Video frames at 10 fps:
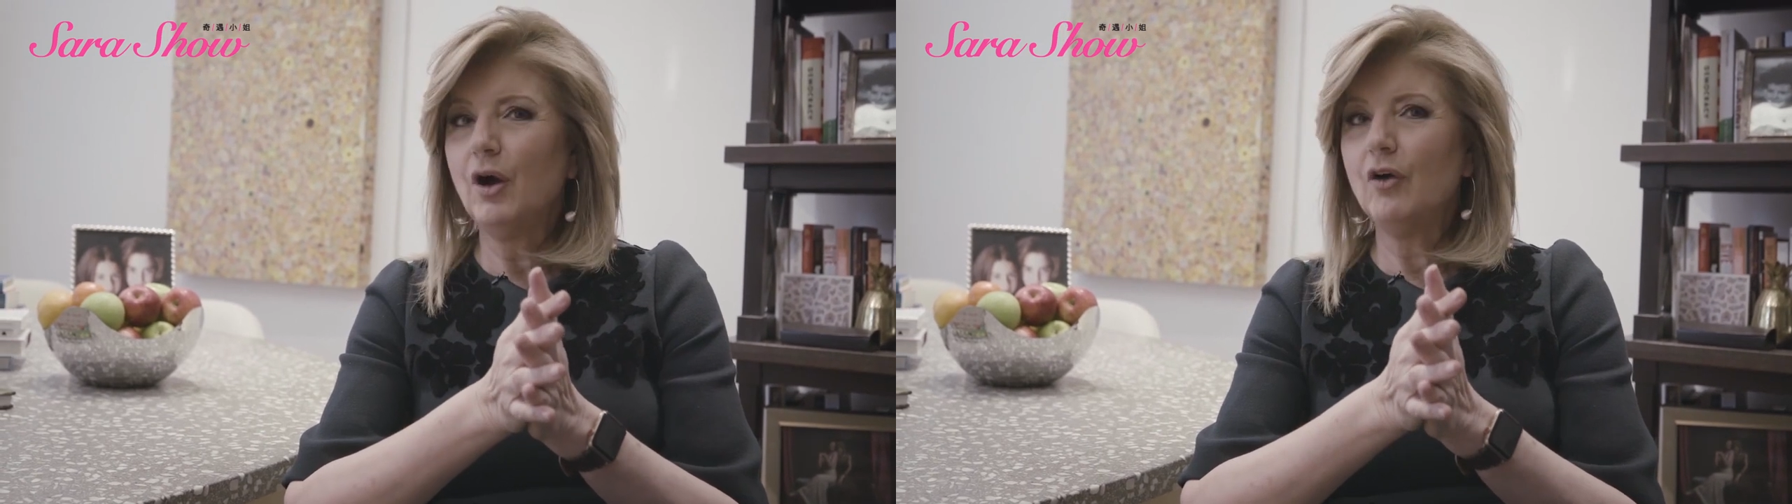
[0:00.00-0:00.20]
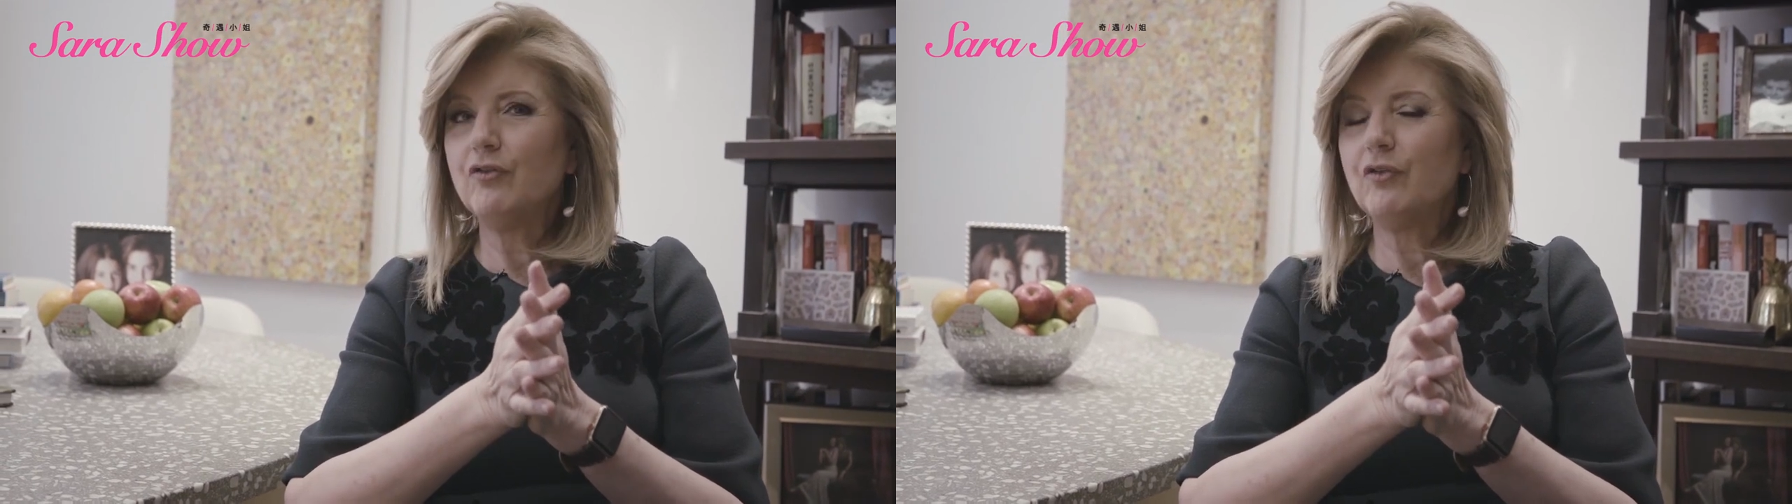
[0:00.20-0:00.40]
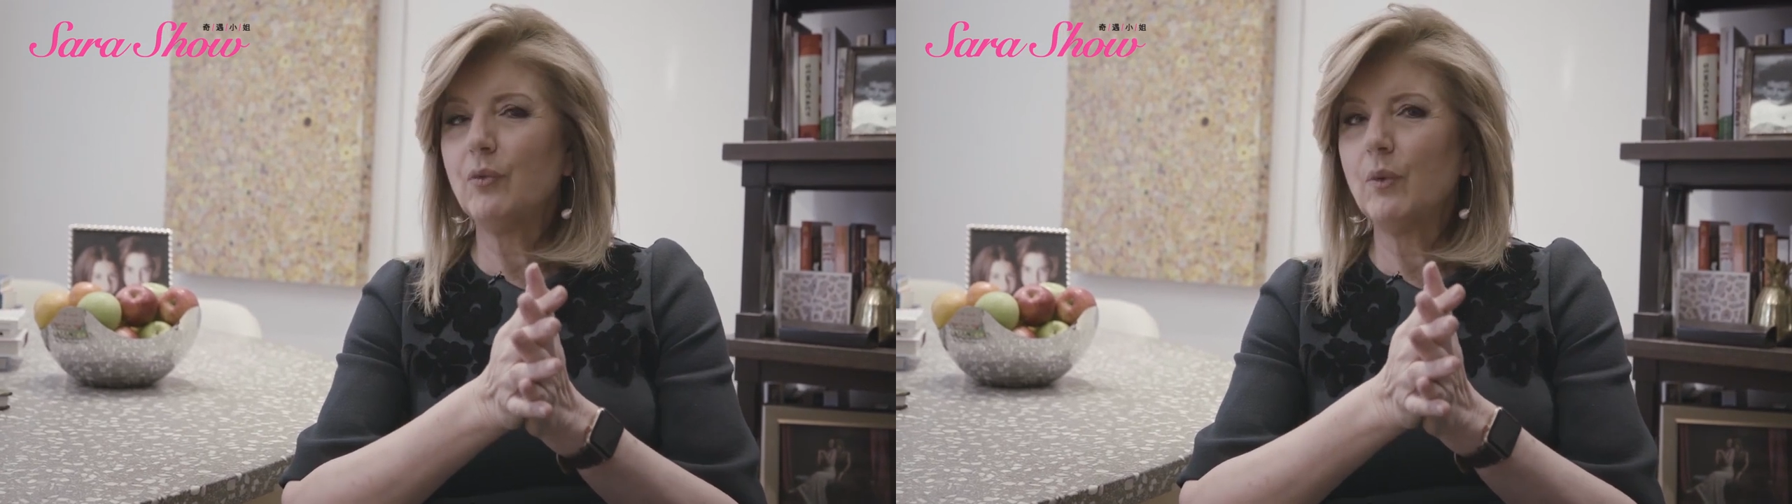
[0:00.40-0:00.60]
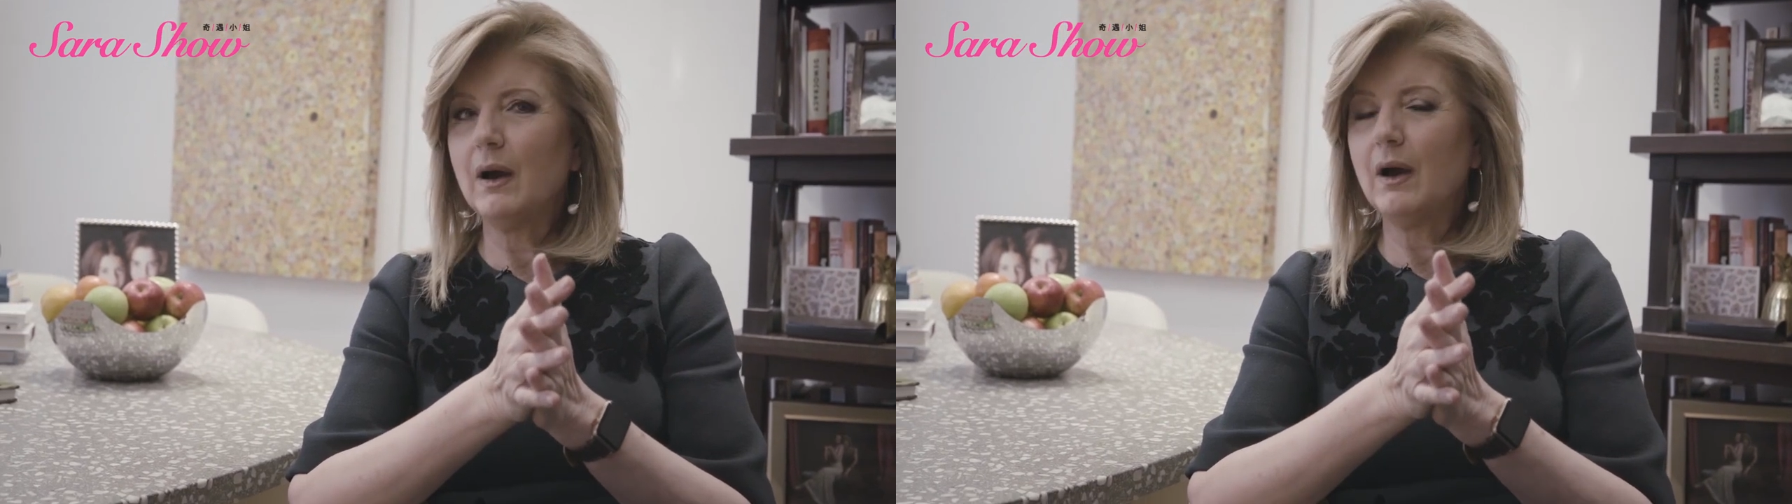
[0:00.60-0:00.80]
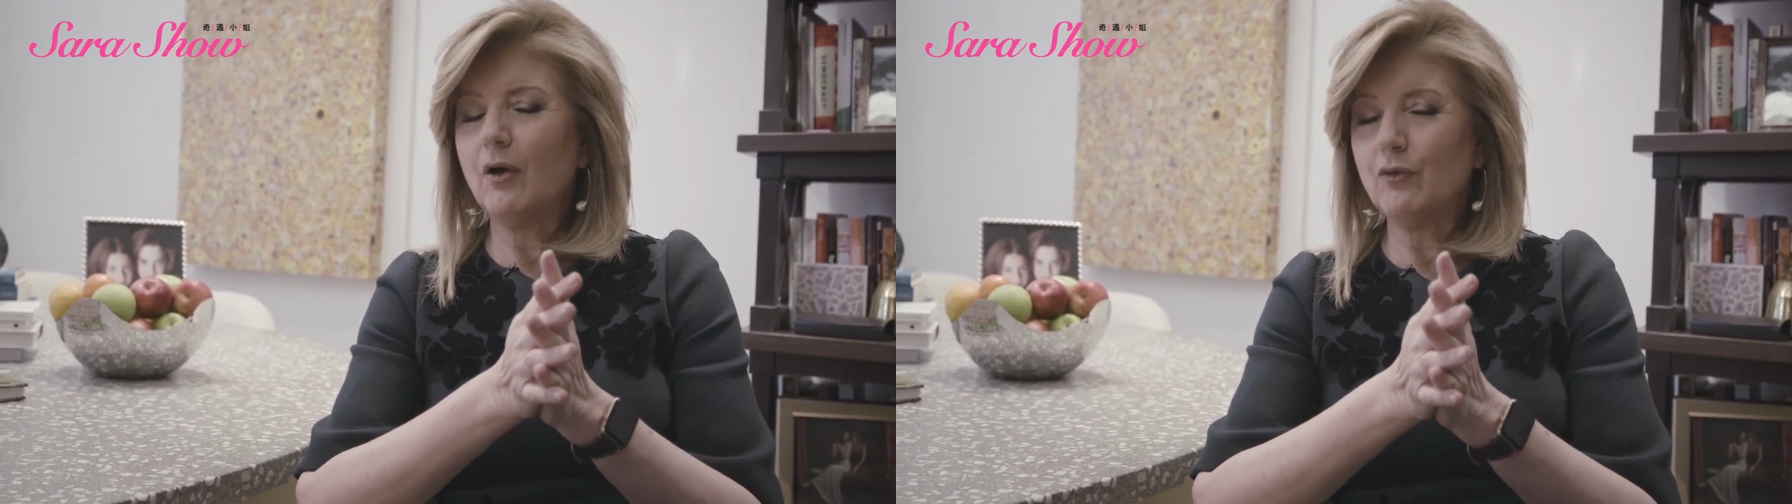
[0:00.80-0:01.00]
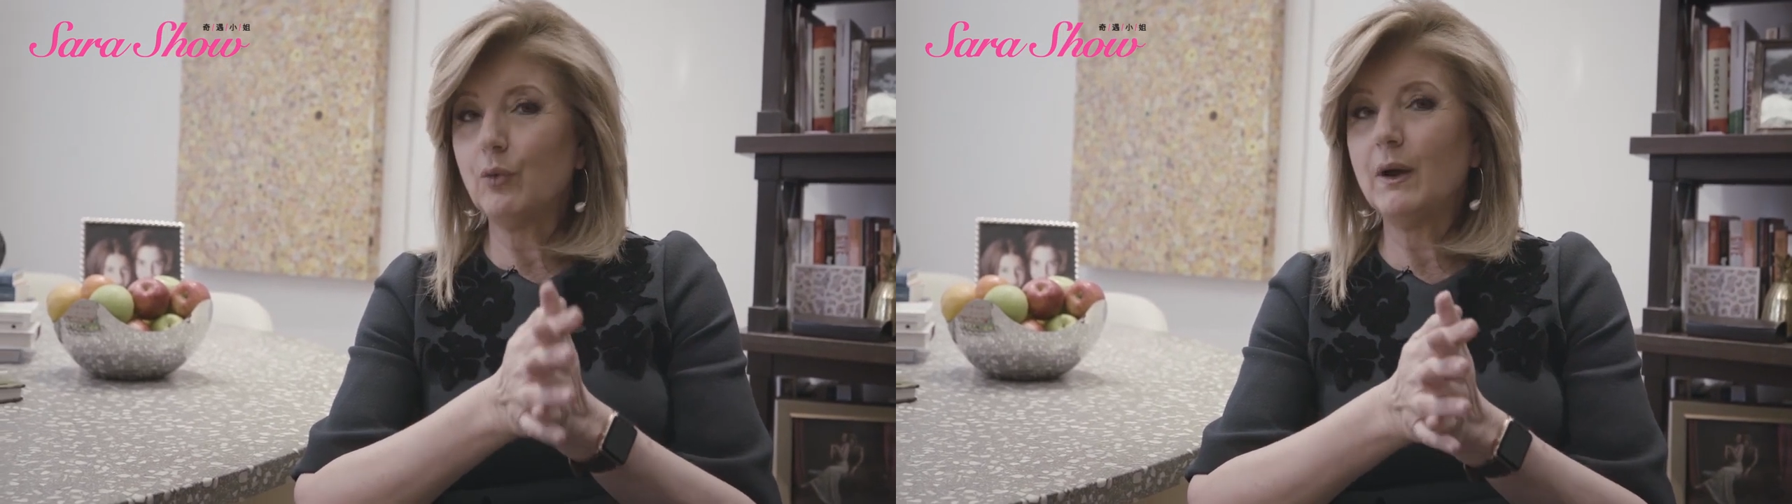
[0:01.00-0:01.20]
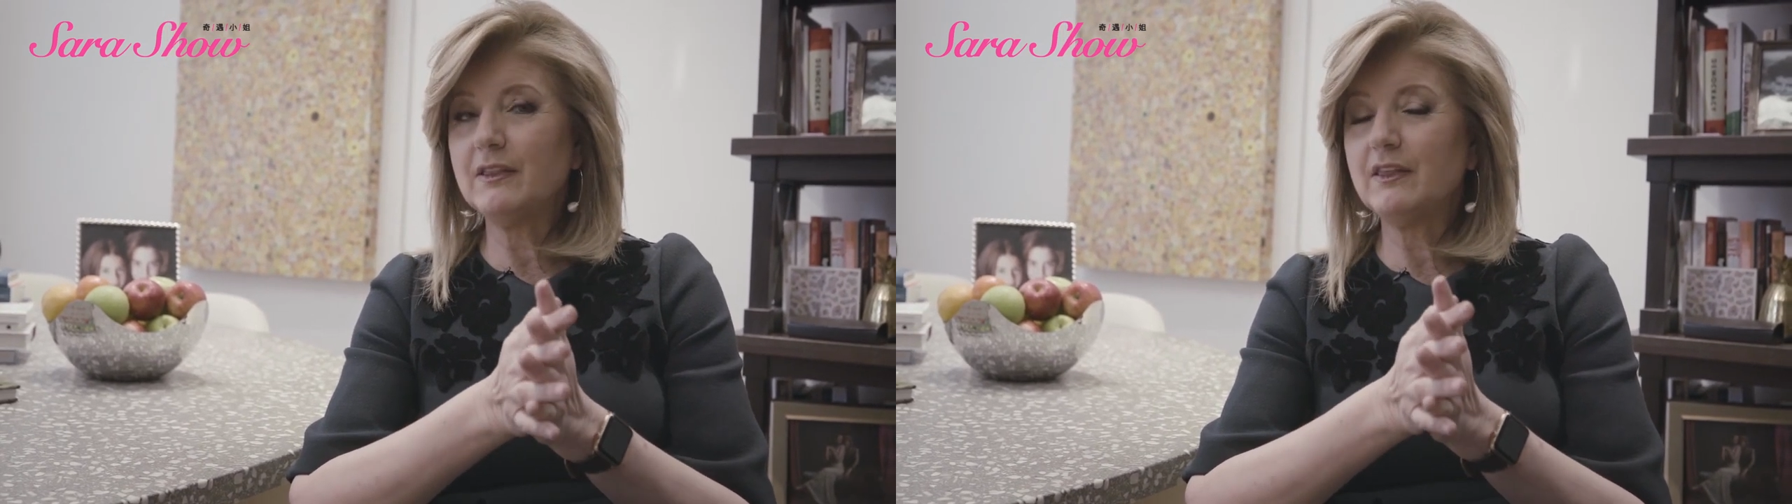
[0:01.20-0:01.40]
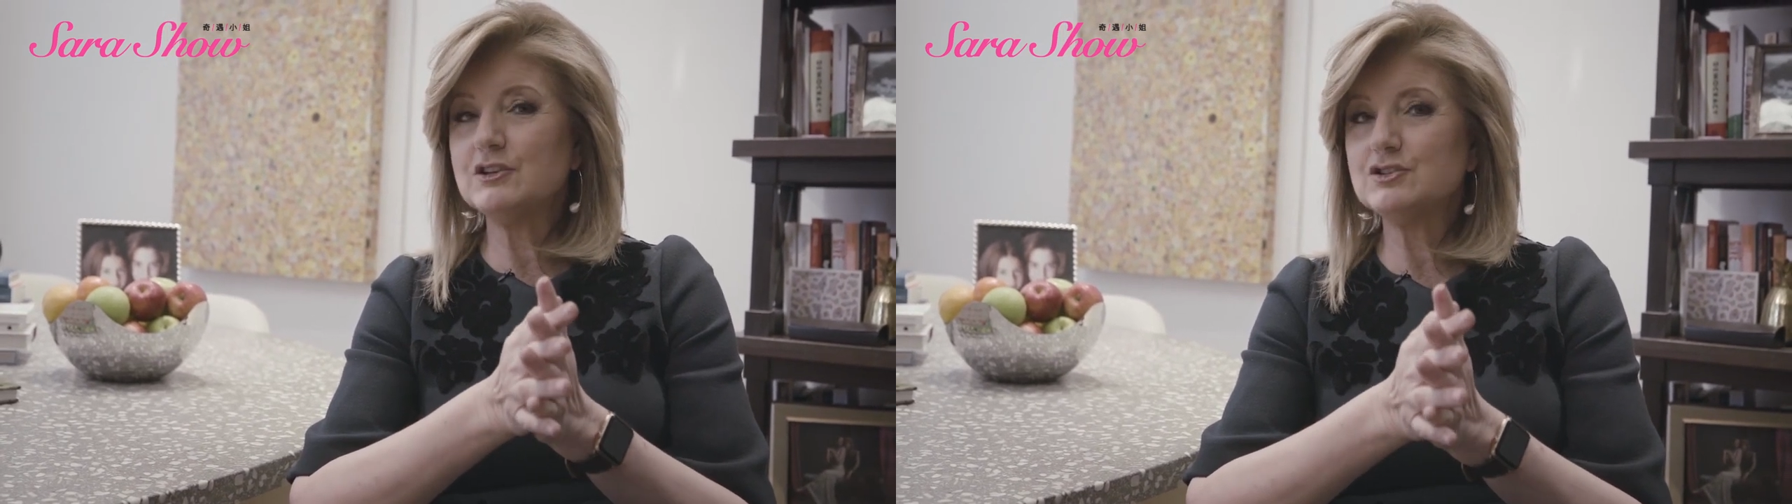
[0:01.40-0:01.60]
of what they